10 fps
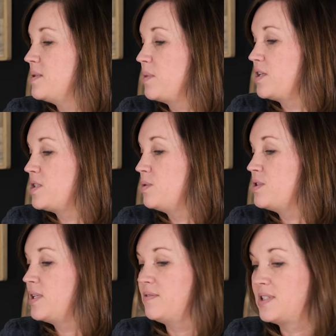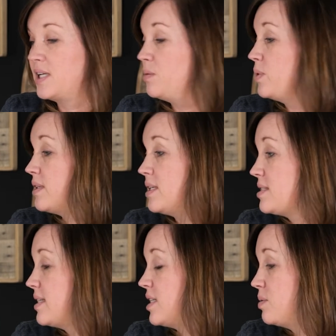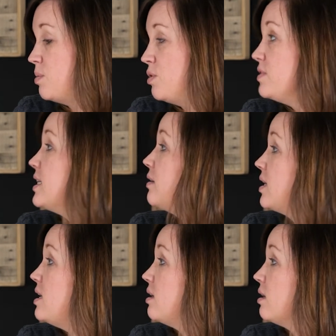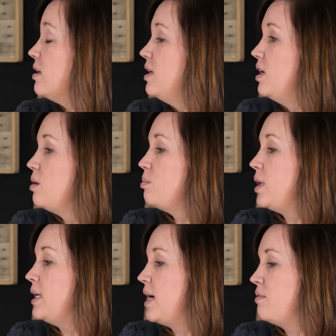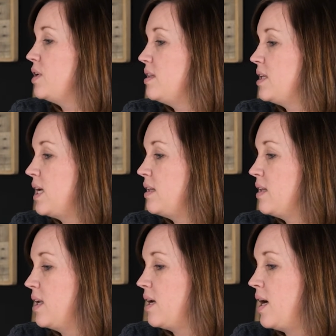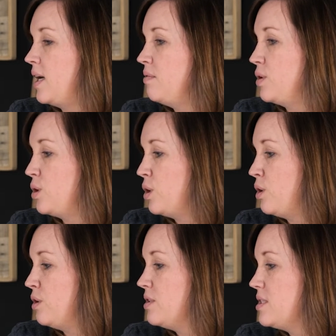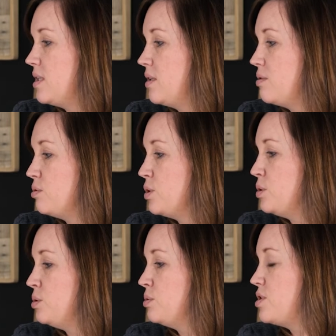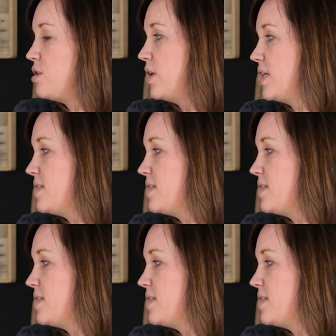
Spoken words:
some customers that have stayed with us as we moved out here. But everything that I've learned through starting